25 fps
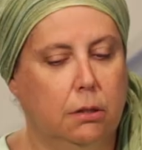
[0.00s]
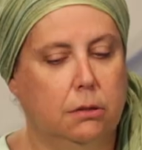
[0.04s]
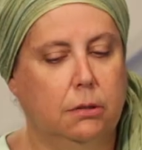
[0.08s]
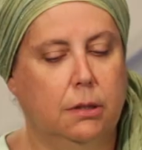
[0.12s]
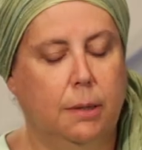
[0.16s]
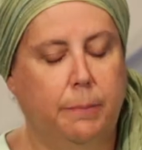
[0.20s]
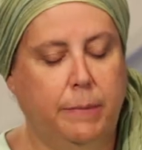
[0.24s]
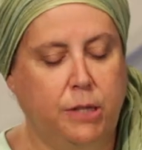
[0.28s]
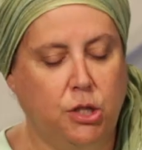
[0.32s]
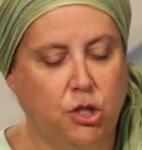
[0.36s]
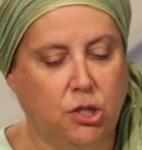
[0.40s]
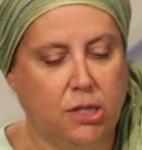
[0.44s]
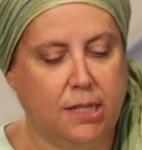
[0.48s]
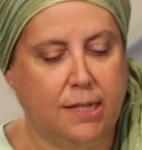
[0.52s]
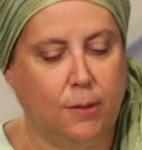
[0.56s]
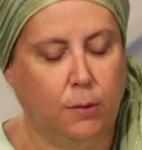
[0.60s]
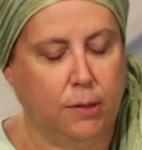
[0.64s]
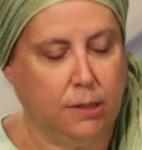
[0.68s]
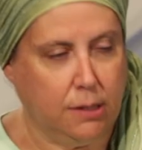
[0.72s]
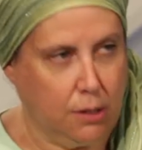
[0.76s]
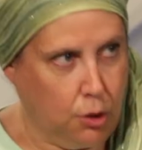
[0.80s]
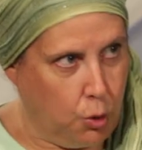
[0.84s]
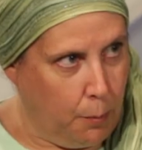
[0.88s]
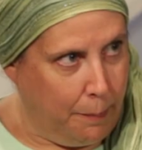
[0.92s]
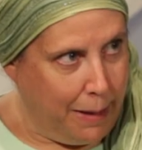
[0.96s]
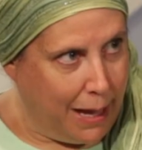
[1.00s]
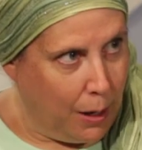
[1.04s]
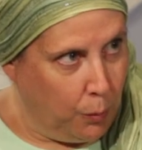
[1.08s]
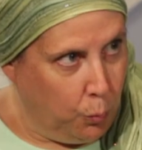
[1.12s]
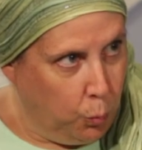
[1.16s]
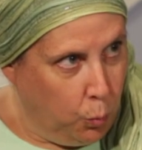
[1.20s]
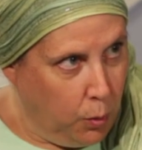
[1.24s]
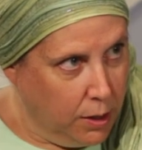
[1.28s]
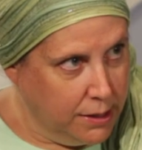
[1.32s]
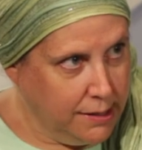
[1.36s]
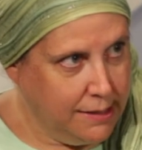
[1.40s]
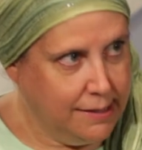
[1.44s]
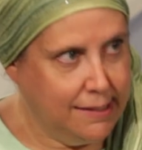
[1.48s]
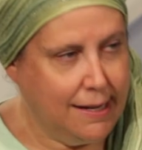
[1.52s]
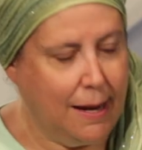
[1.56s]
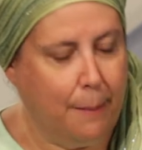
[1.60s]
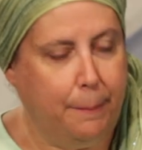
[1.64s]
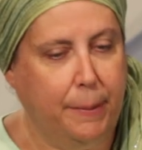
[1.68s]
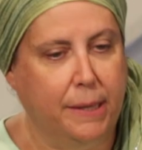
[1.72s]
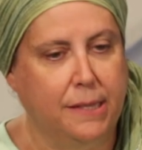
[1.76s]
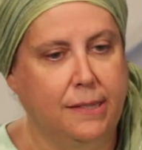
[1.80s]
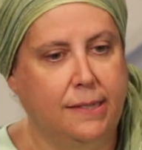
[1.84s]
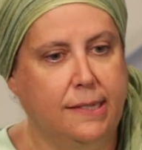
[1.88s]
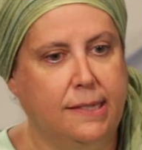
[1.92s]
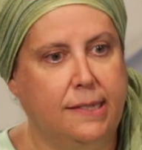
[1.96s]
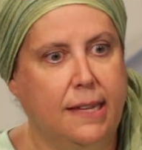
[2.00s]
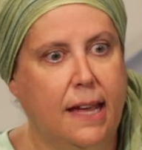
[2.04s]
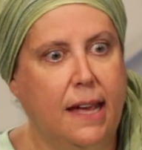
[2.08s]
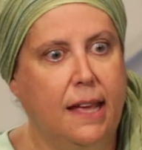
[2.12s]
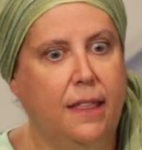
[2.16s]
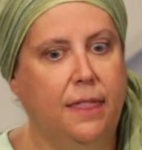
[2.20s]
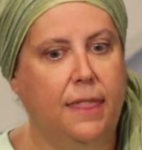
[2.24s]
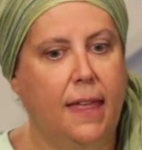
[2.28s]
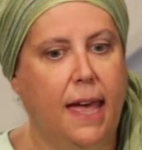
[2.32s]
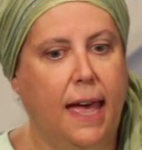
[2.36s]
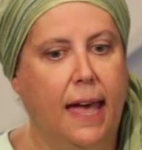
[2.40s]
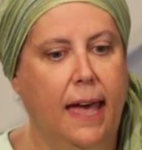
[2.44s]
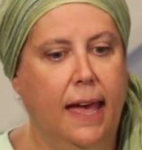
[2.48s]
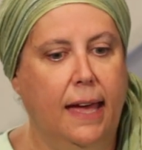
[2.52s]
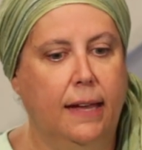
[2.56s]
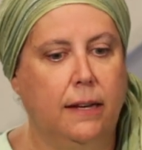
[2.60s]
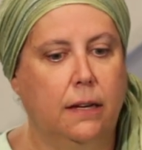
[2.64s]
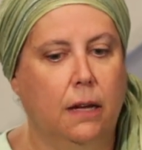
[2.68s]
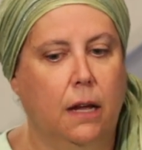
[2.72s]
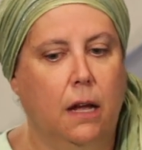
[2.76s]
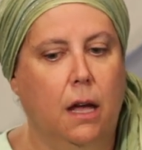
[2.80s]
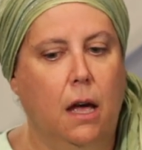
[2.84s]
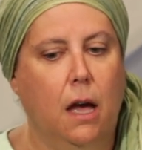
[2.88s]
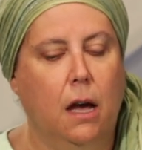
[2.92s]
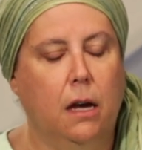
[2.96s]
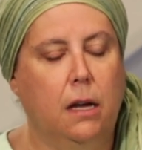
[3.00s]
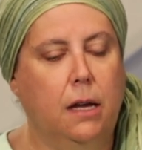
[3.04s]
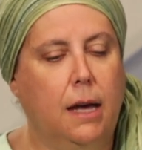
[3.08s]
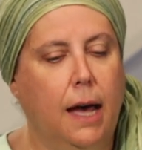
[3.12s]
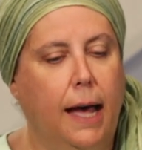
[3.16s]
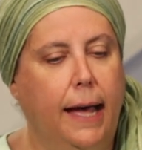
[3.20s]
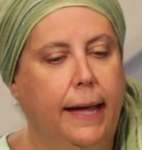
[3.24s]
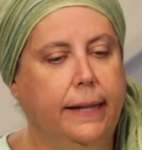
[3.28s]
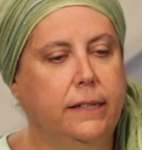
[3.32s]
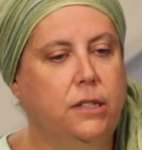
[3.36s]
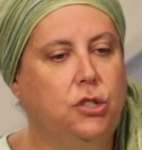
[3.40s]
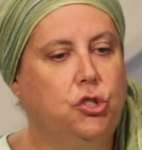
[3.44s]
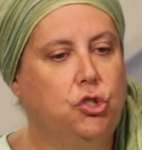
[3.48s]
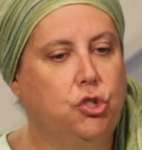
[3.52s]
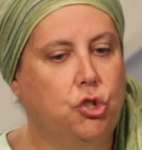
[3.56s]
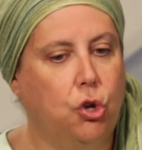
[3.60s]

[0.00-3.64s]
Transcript: let me just go back one step and mm-hmm. say that God